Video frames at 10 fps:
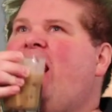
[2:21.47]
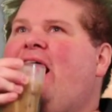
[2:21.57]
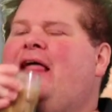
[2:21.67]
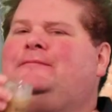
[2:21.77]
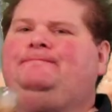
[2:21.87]

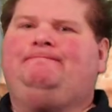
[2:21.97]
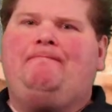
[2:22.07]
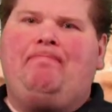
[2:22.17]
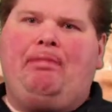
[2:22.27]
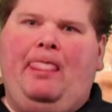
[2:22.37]
I'm
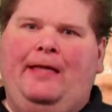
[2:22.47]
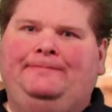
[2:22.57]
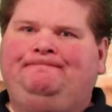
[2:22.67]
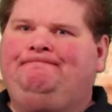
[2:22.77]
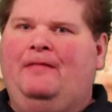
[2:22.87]

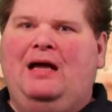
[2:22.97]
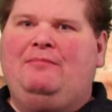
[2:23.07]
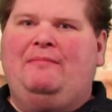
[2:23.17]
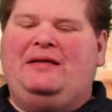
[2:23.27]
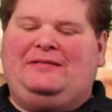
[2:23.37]

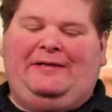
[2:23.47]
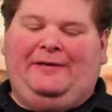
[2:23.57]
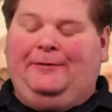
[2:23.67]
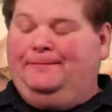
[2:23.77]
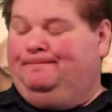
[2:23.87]
a messy
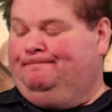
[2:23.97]
eater.